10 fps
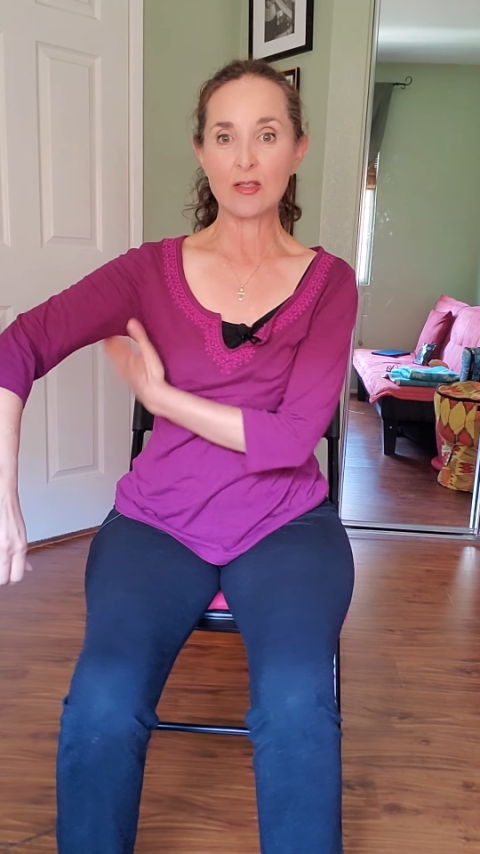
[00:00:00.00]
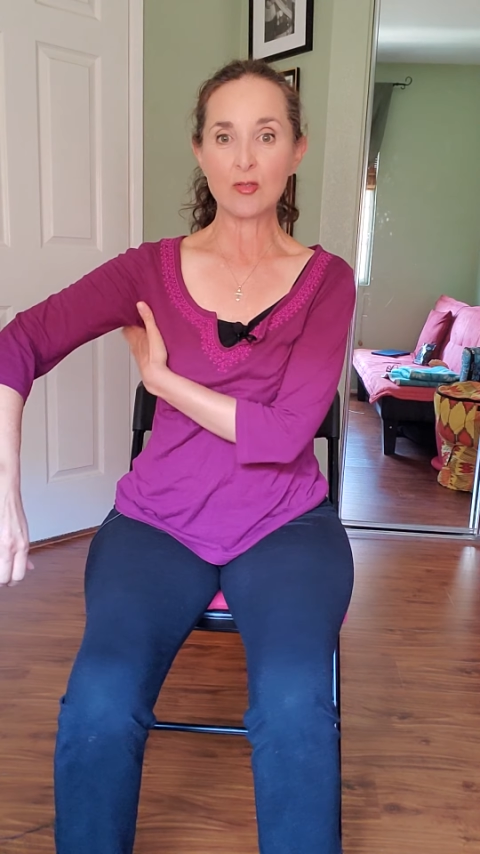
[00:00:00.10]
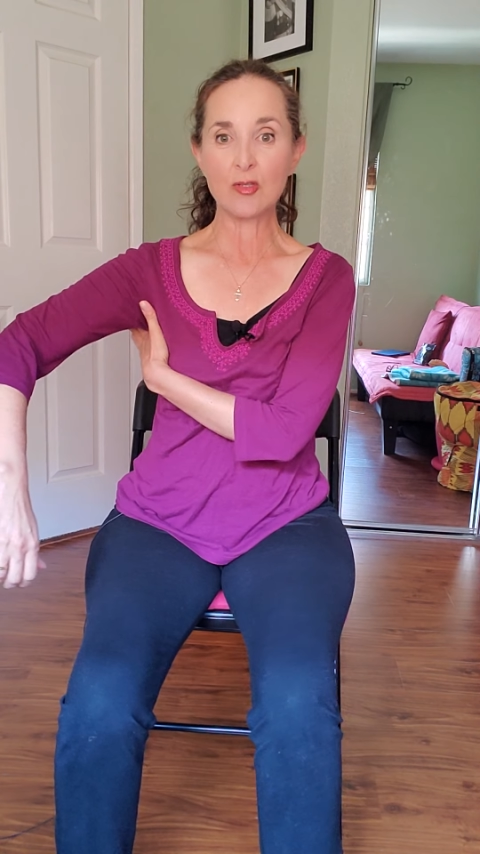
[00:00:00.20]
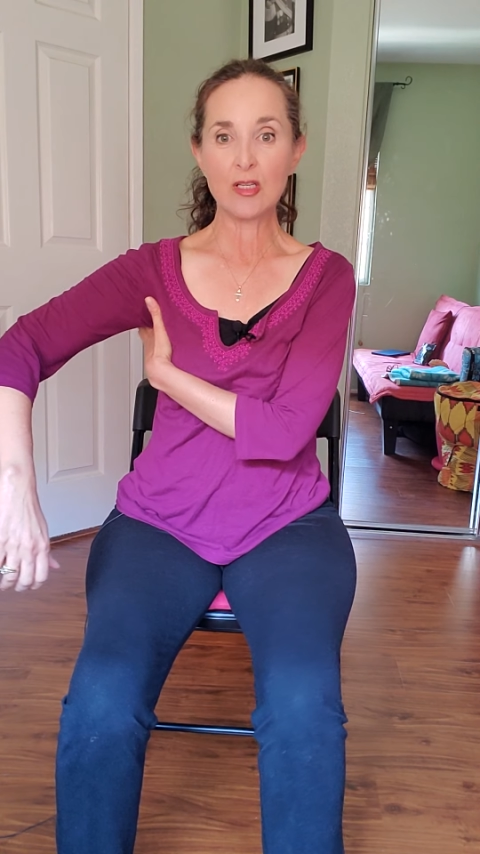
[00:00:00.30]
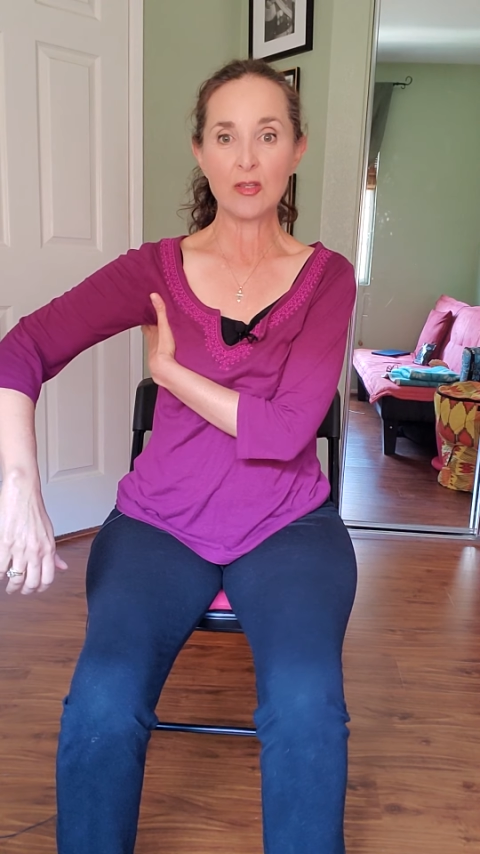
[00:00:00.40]

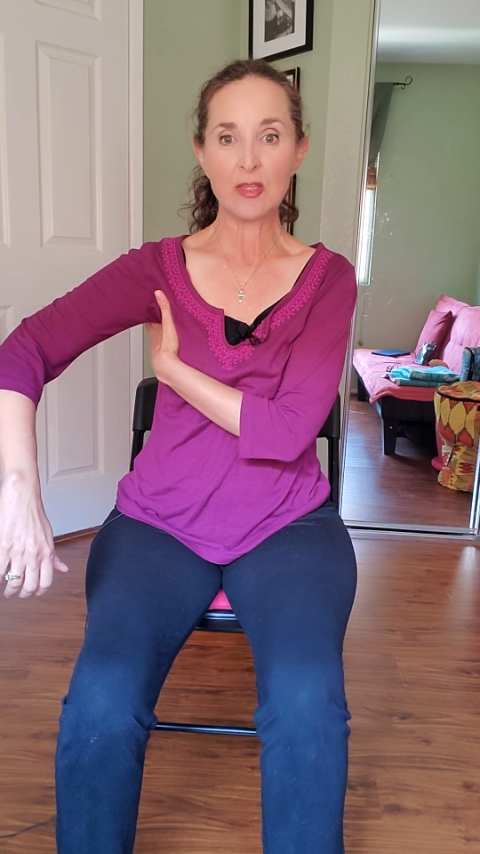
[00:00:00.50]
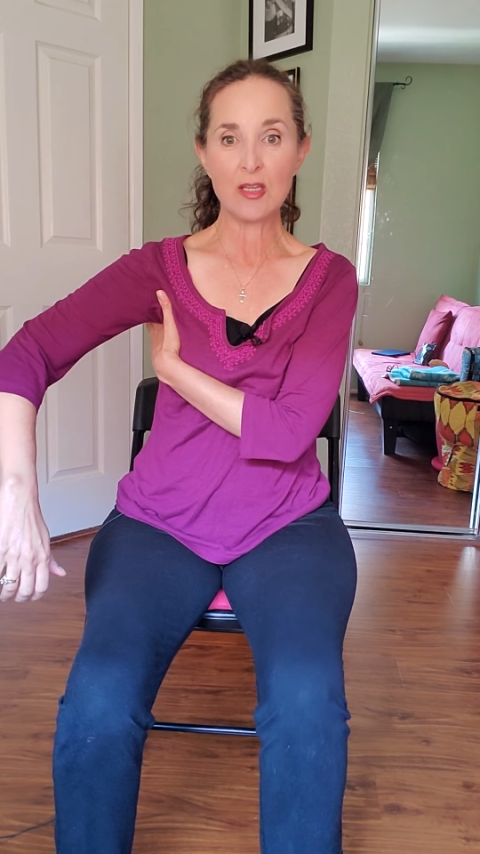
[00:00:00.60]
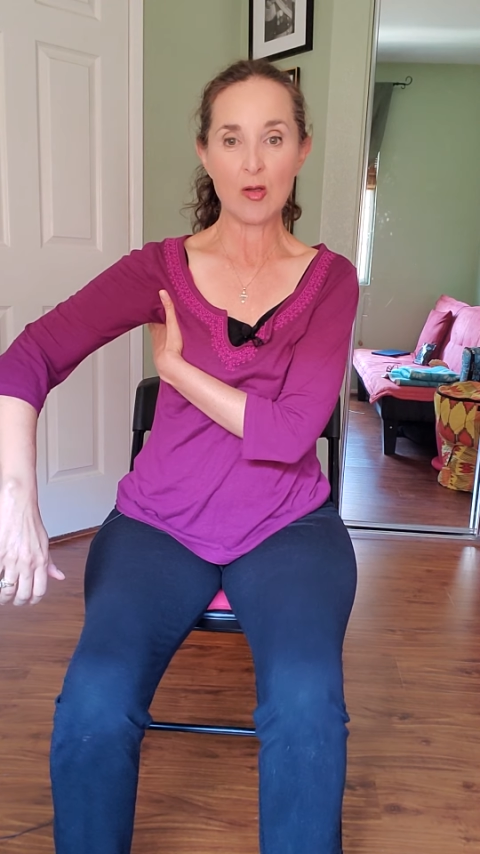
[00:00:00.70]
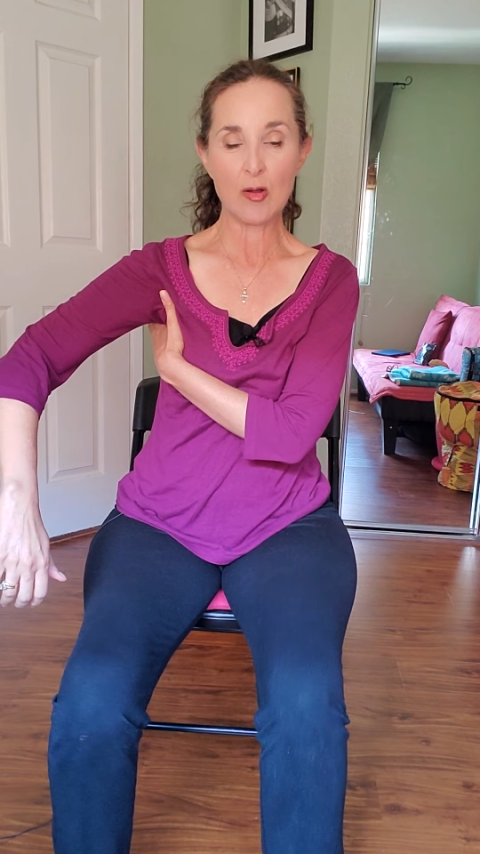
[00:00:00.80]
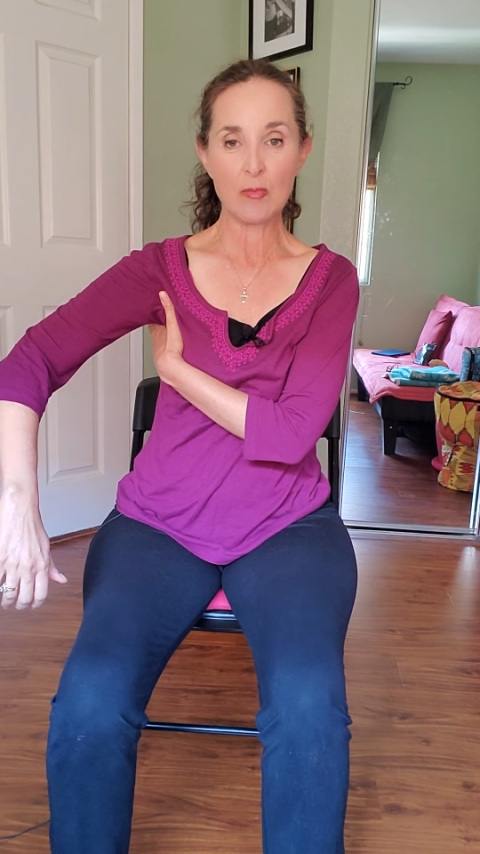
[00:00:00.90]
underneath
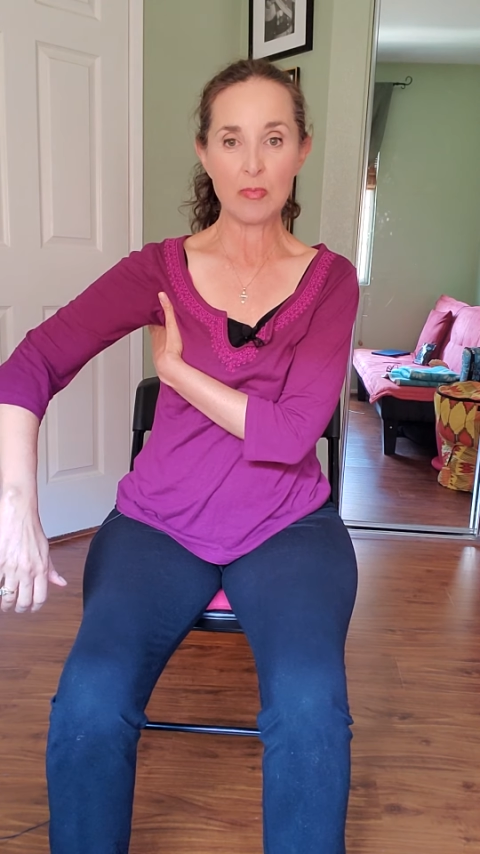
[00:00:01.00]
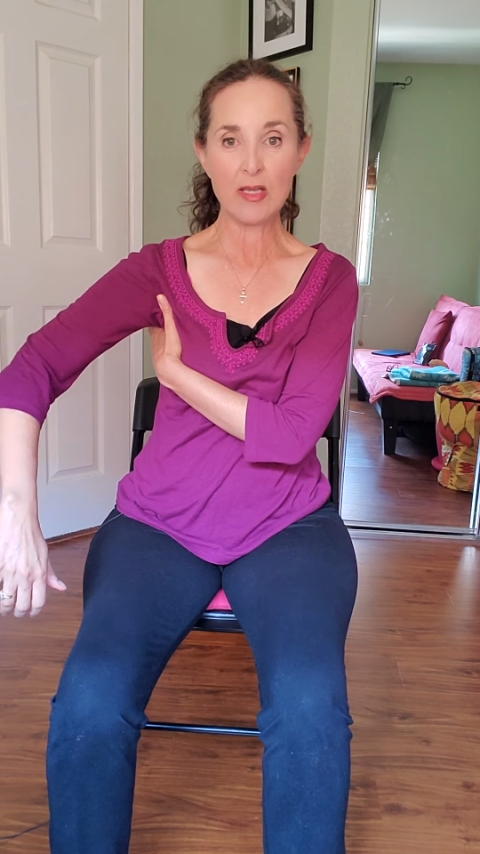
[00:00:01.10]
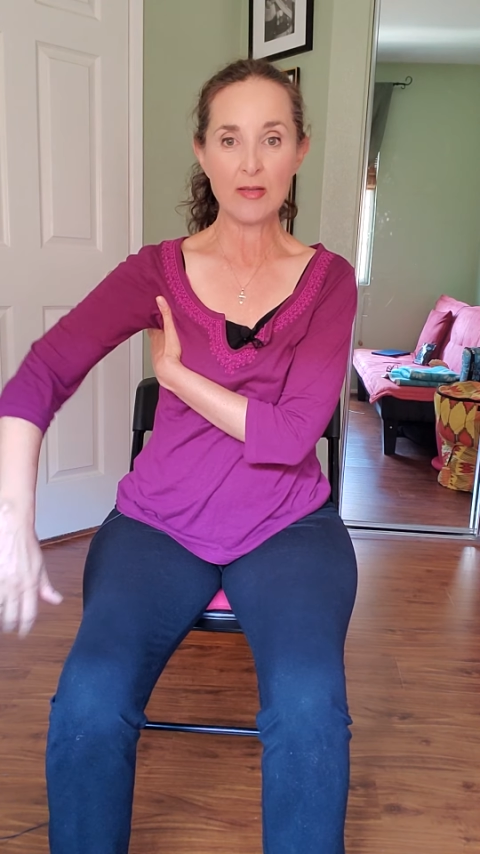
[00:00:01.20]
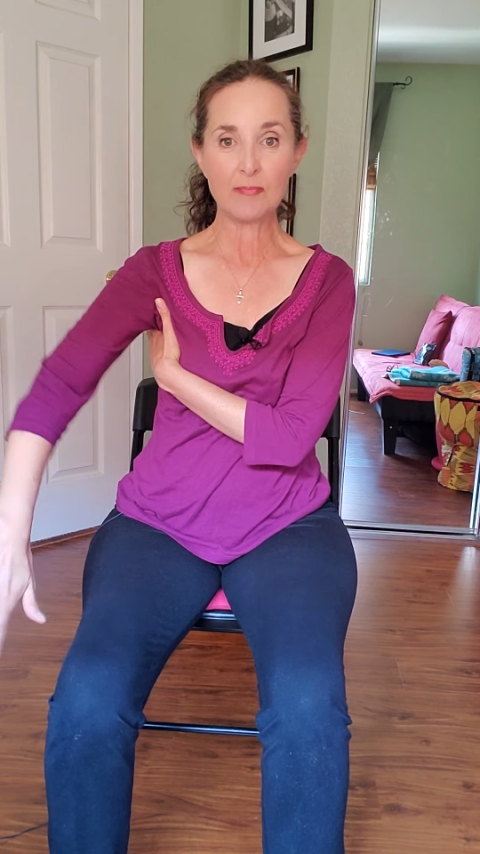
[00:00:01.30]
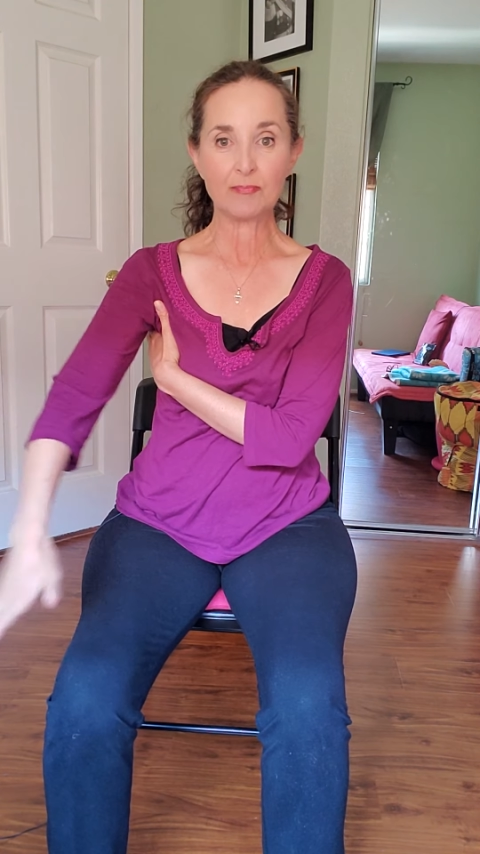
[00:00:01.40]
the
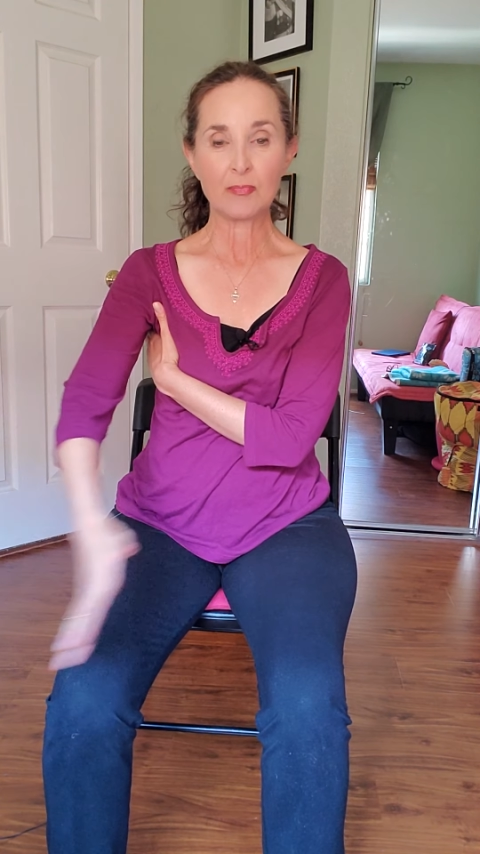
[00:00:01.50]
armpit,